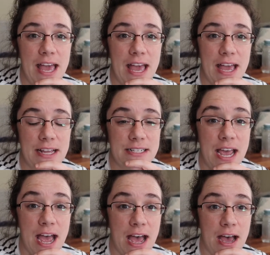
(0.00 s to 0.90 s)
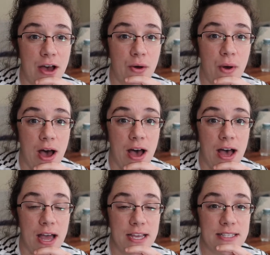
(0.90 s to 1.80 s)
and how
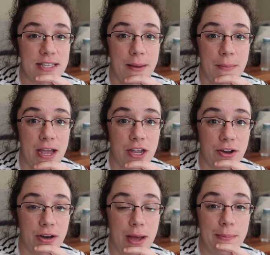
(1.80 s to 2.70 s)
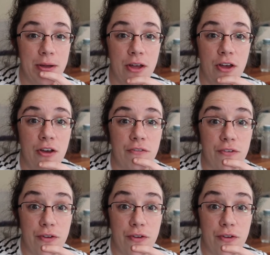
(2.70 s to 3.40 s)
I set my yarn up for